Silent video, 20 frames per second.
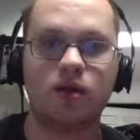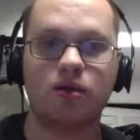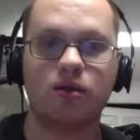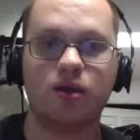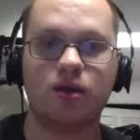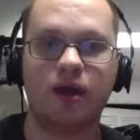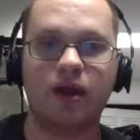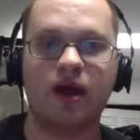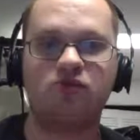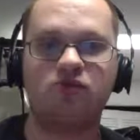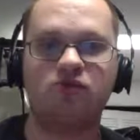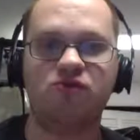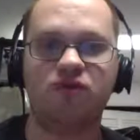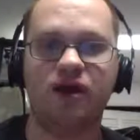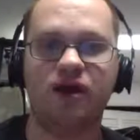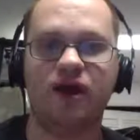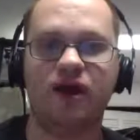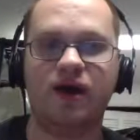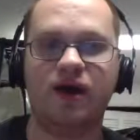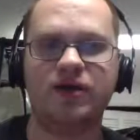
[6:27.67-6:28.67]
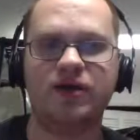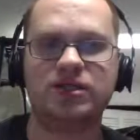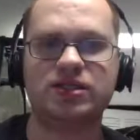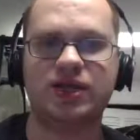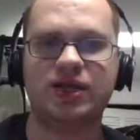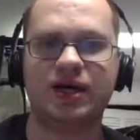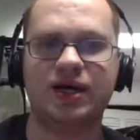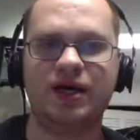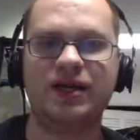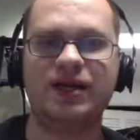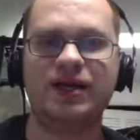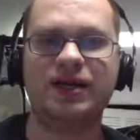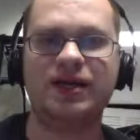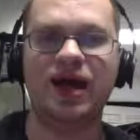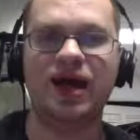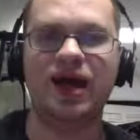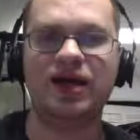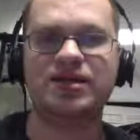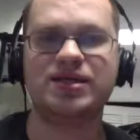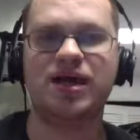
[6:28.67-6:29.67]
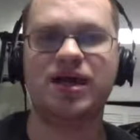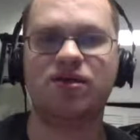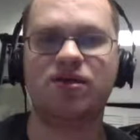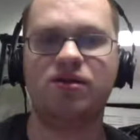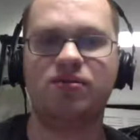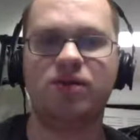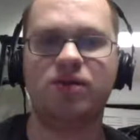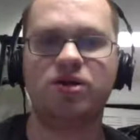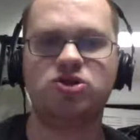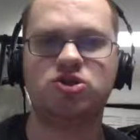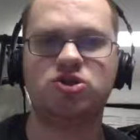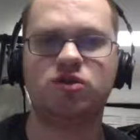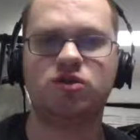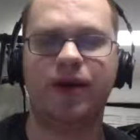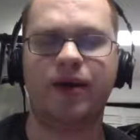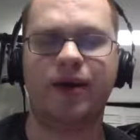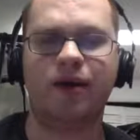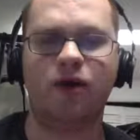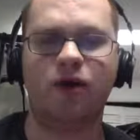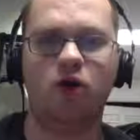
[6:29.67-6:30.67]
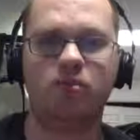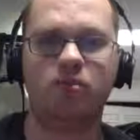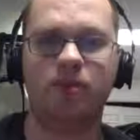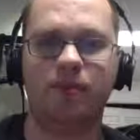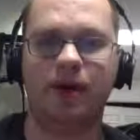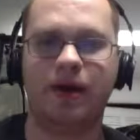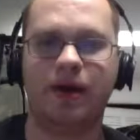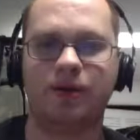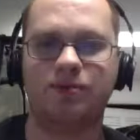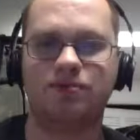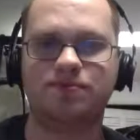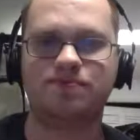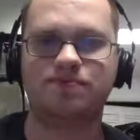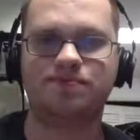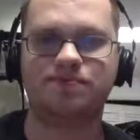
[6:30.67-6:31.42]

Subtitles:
As for the offense tonight, not exactly much to write home about.